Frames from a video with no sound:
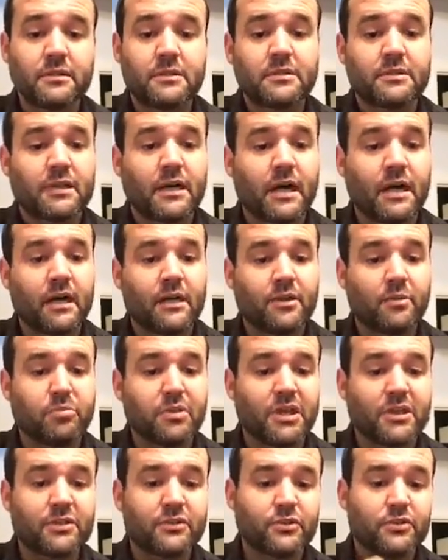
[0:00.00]
The
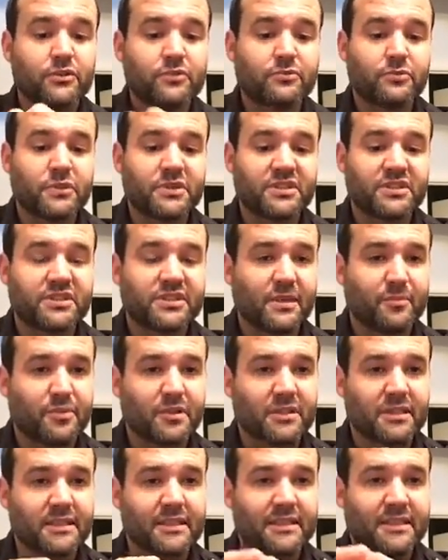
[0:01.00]
blood groove, which is
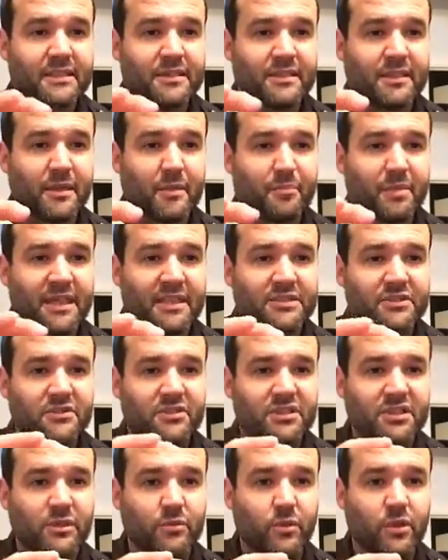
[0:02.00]
typically that piece you
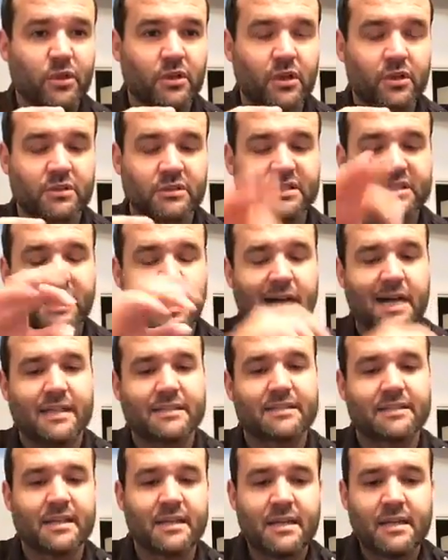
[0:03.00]
see run along the
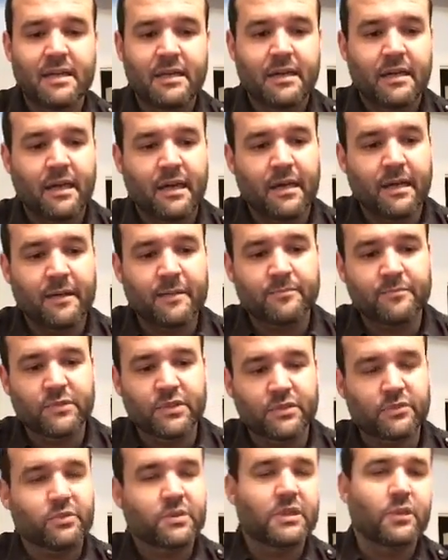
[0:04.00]
sides, there's
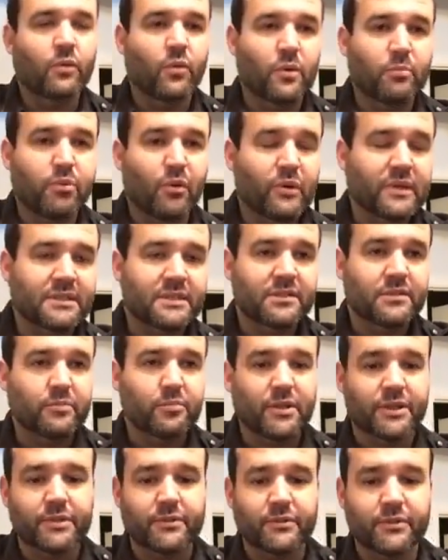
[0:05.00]
really one point to the
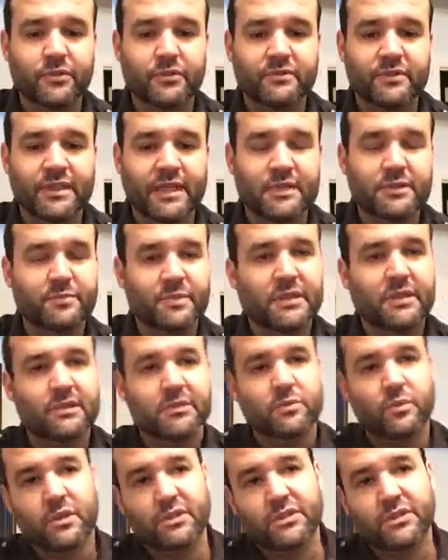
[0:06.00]
blood groove, and that's because
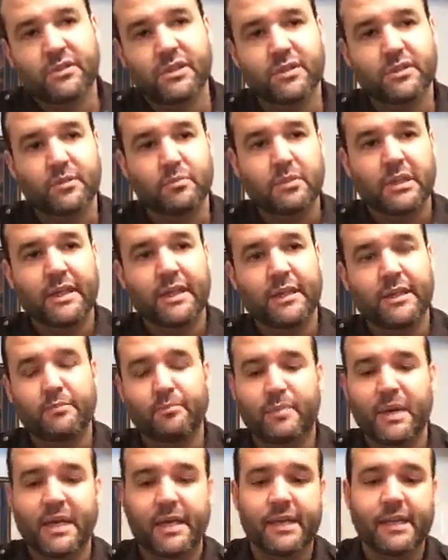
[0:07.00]
once you get the blade
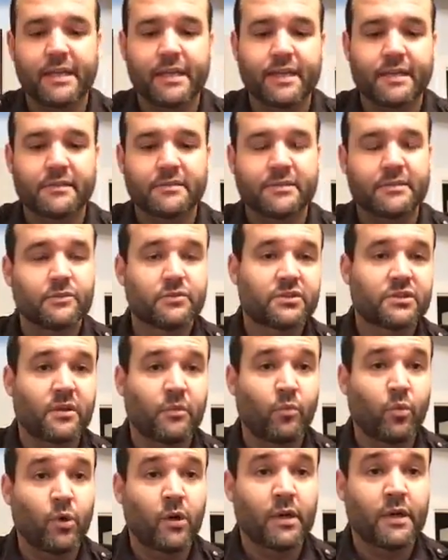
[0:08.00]
embedded into
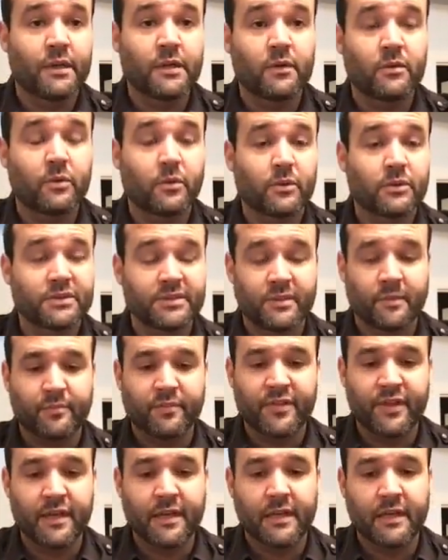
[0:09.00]
someone or
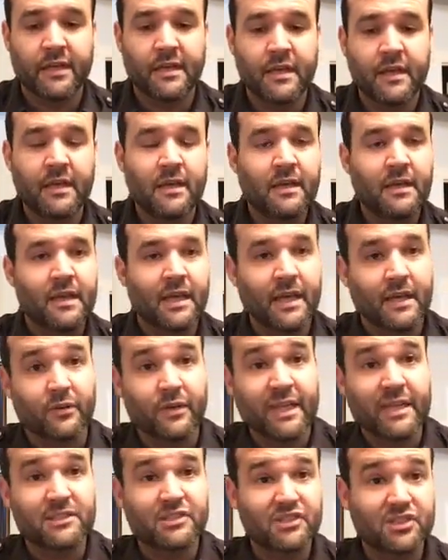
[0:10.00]
something, it
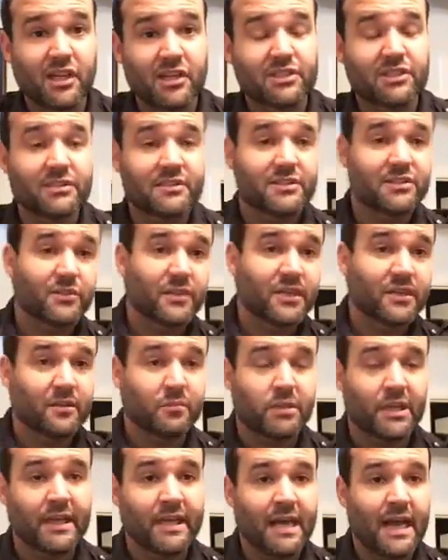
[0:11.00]
creates suction. So getting the
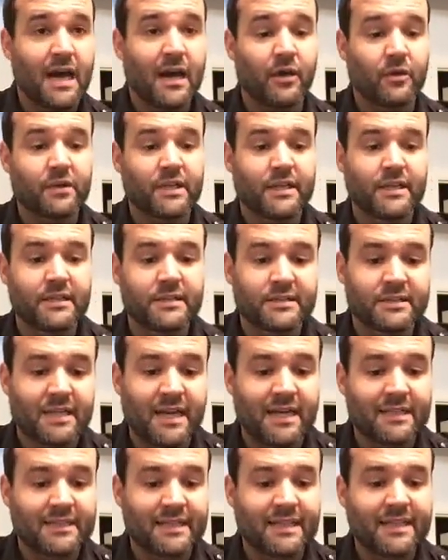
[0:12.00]
blade out is
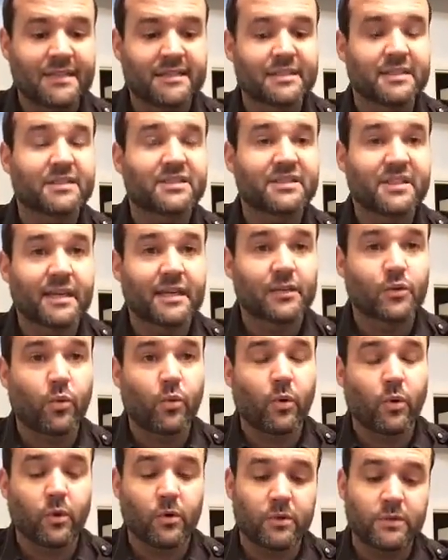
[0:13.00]
not the easiest thing in the
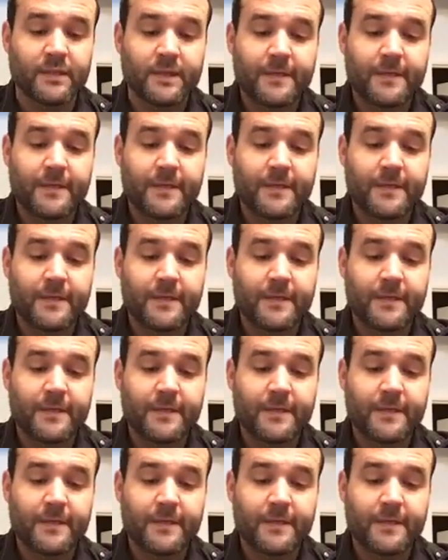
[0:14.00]
world.